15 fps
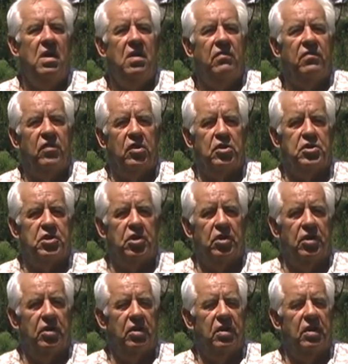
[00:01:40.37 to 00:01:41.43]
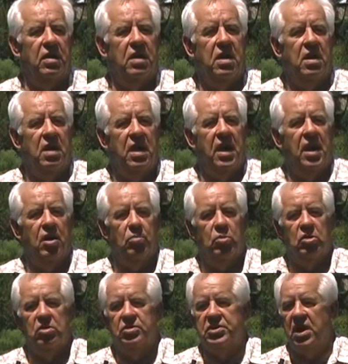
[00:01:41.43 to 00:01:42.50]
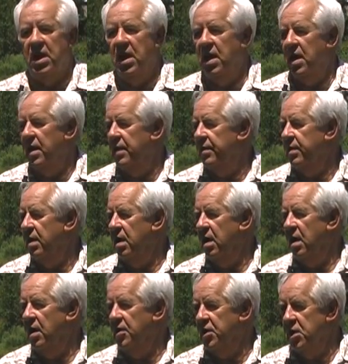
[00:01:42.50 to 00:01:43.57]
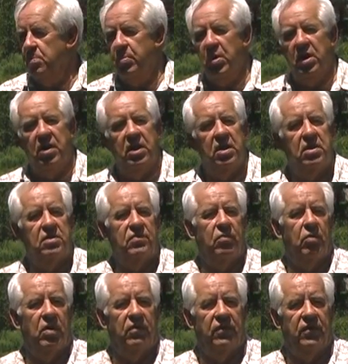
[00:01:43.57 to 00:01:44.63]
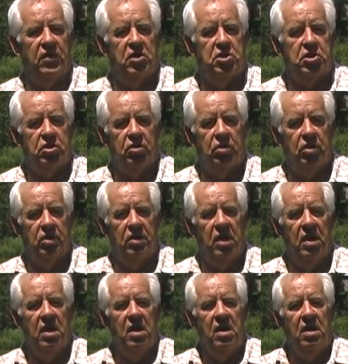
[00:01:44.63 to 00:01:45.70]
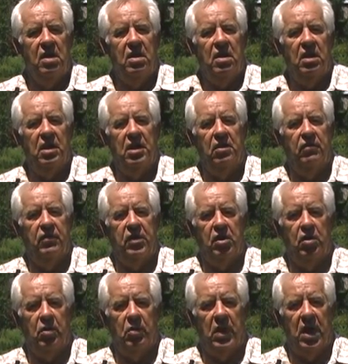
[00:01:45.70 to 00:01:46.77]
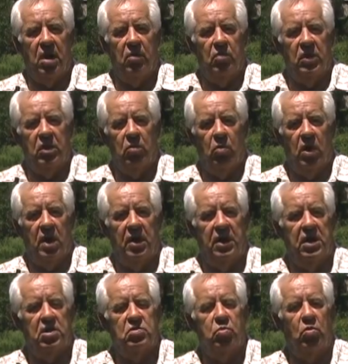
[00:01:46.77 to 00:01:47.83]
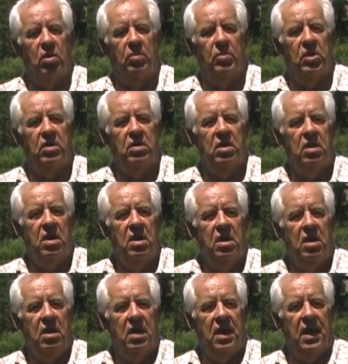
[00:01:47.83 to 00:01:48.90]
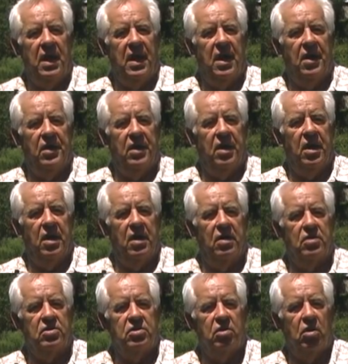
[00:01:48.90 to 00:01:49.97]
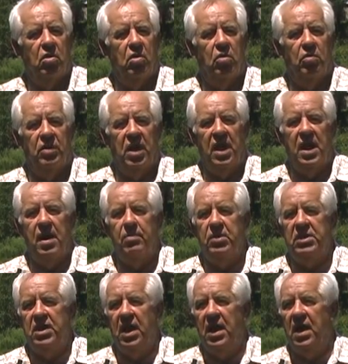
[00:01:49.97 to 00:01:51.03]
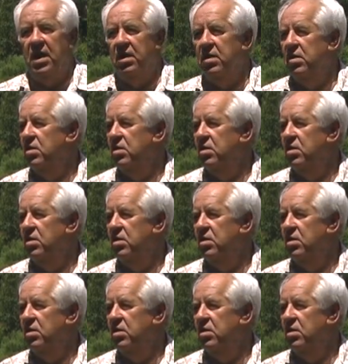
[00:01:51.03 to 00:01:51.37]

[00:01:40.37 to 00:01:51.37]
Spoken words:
for certain animals and deep areas where fish could live year-round when the water gets warmer. And so the habitat